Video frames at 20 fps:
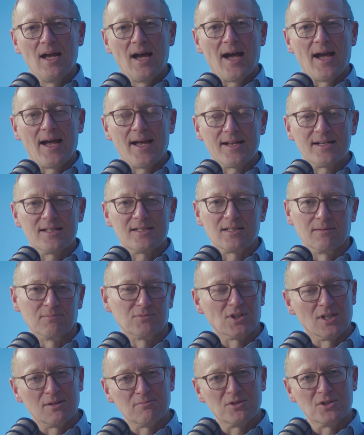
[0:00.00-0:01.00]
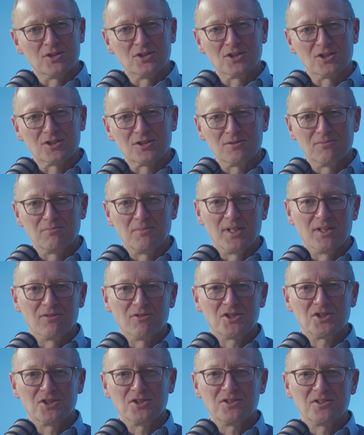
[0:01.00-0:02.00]
And sometimes it's just me and
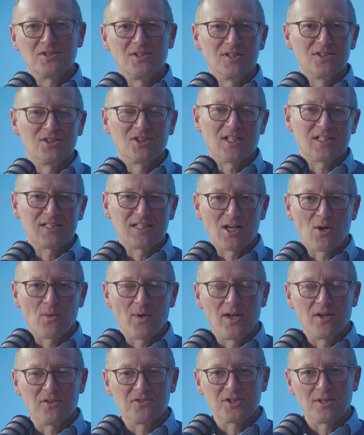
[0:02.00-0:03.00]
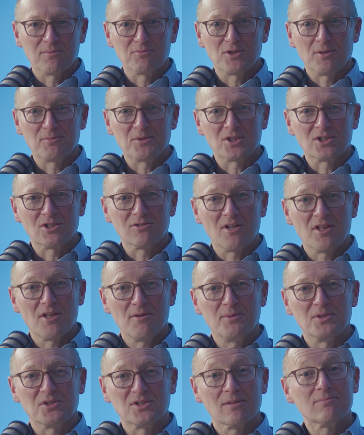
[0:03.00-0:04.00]
Richard chatting away on some subject or other,
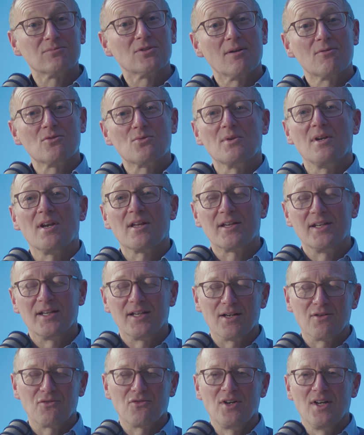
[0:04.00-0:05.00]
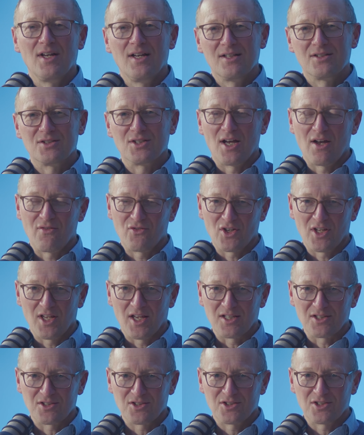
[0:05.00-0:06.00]
but sometimes we're lucky enough to have a
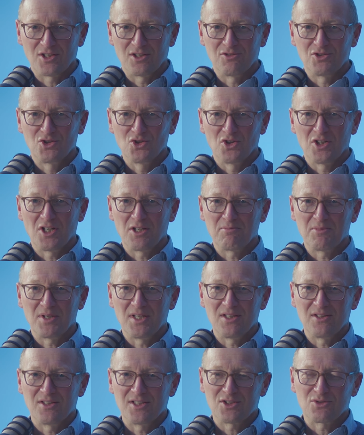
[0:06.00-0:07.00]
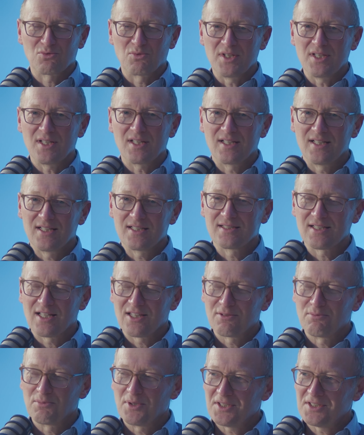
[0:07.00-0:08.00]
guest. So joining me this week is
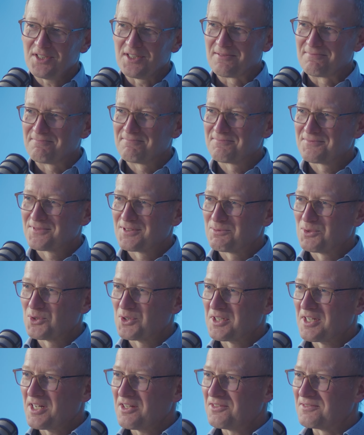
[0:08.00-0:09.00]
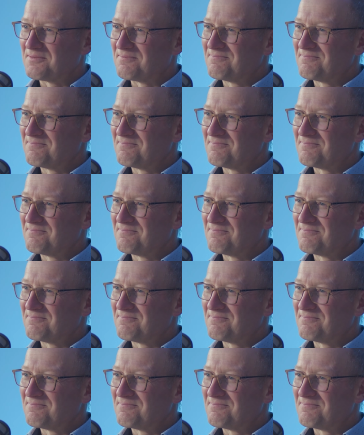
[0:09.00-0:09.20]
Nathan Blissett. Good morning, Nathan.